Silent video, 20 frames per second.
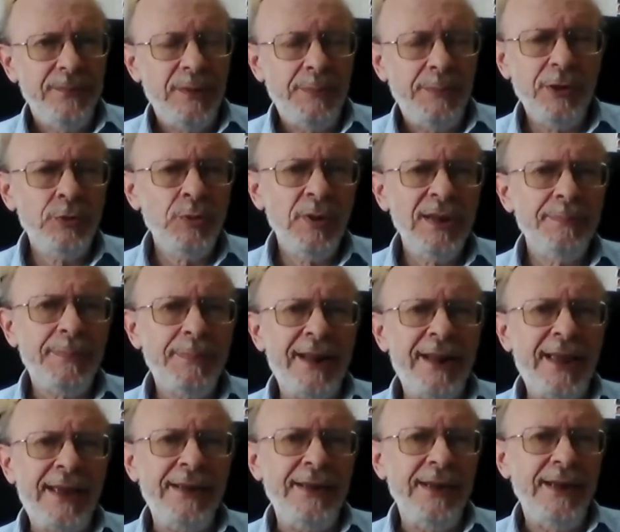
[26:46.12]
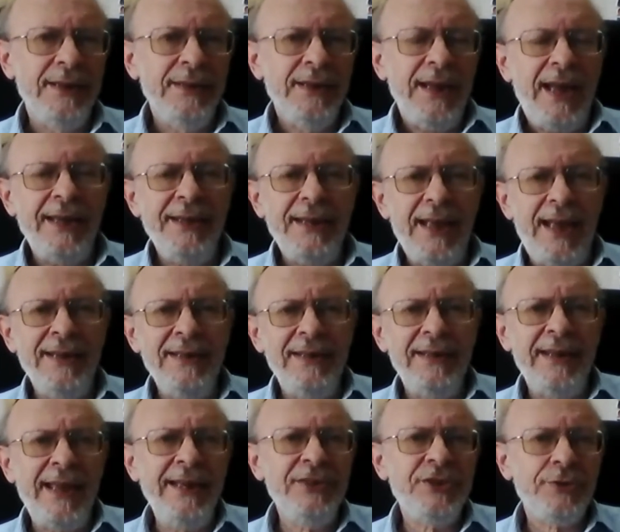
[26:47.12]
We're not talking about a
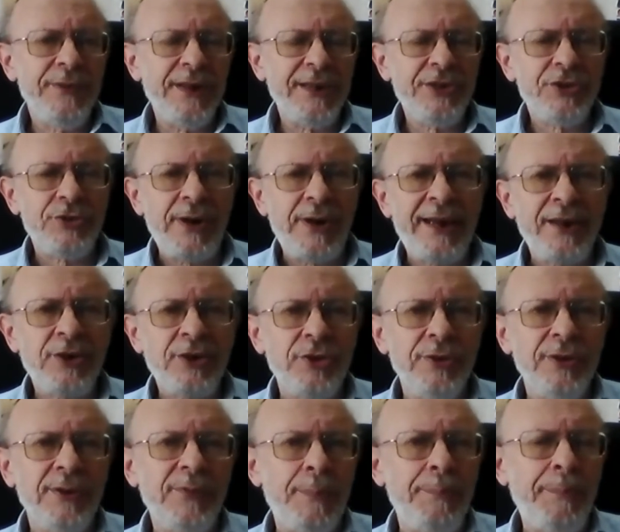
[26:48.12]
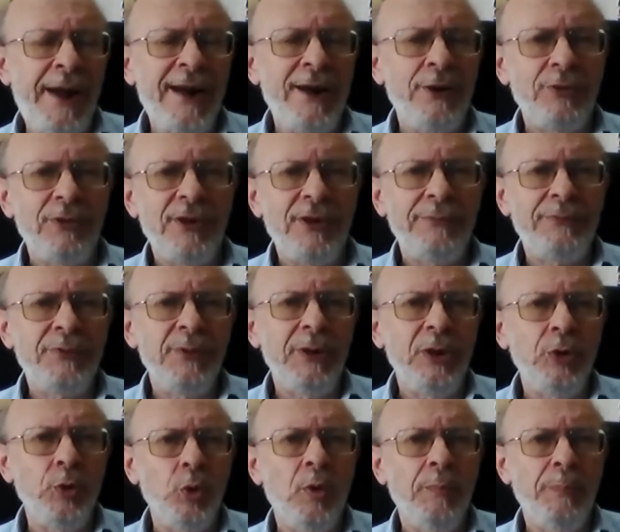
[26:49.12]
later extraction of a paragraph from
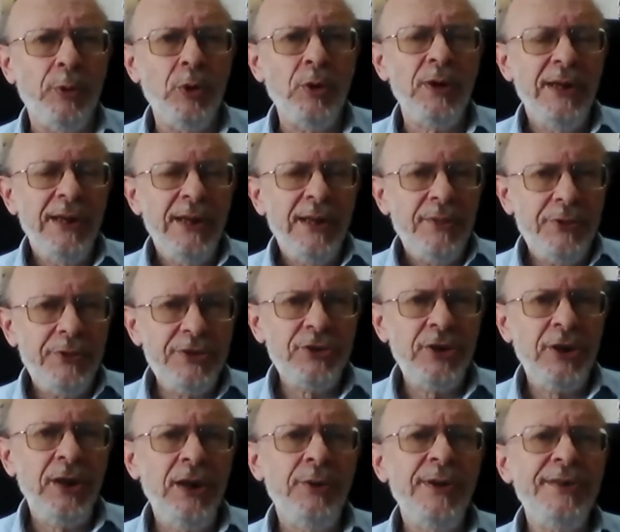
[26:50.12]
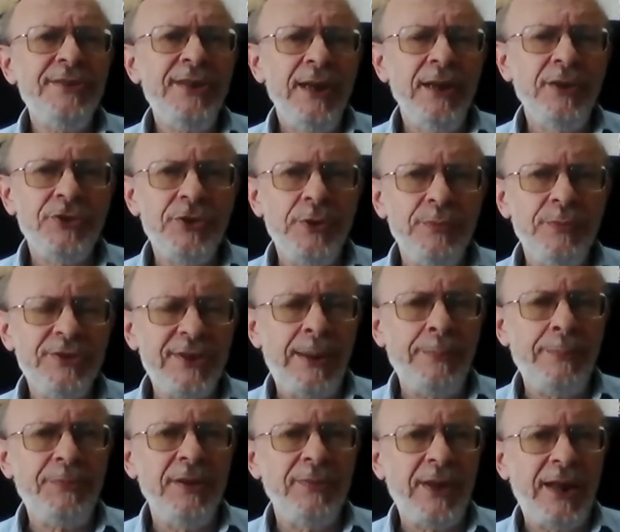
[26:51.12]
a law book. The Torah tells you
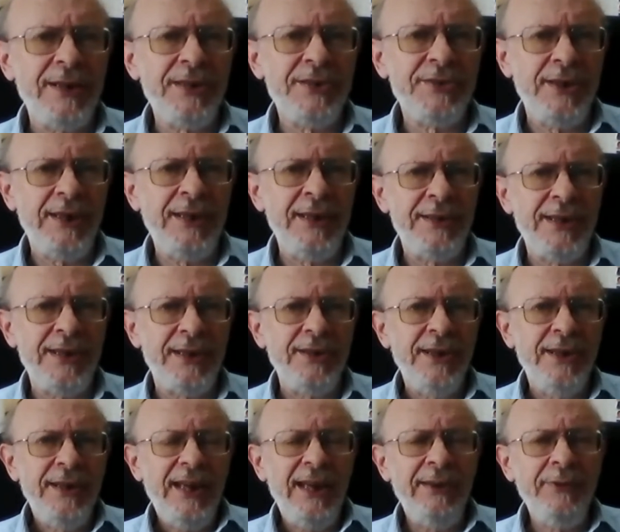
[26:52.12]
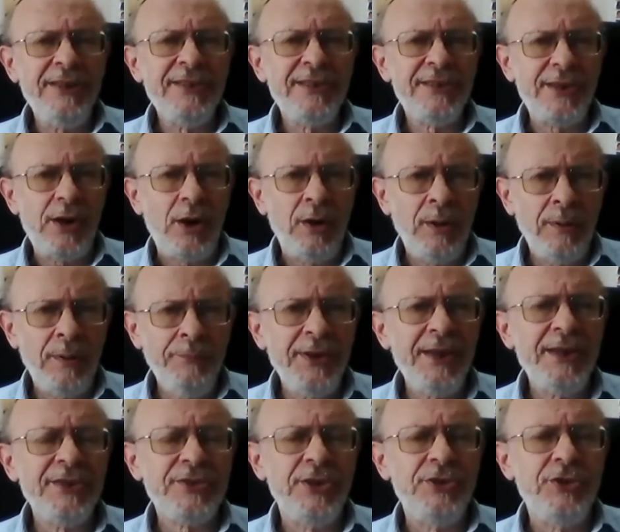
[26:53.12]
something that is needed. If it's
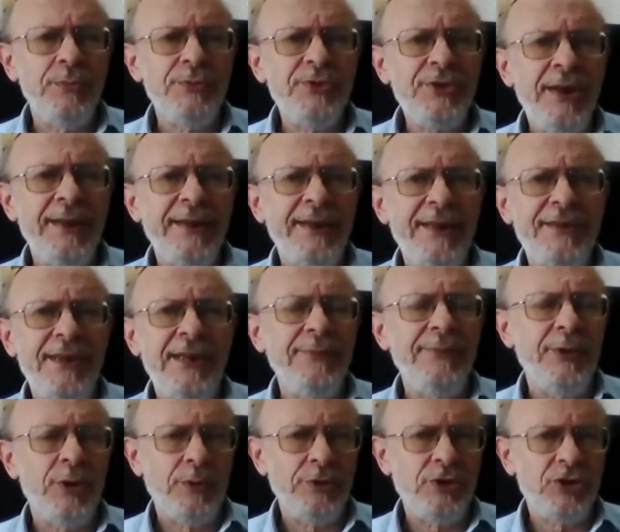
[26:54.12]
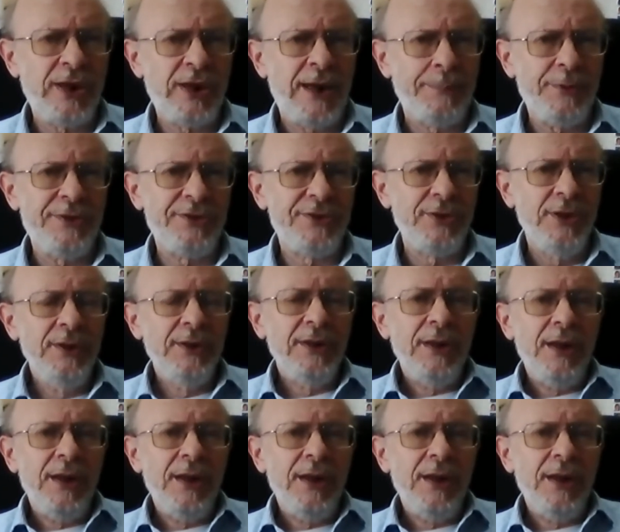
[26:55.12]
obvious that you take it even on Shabbos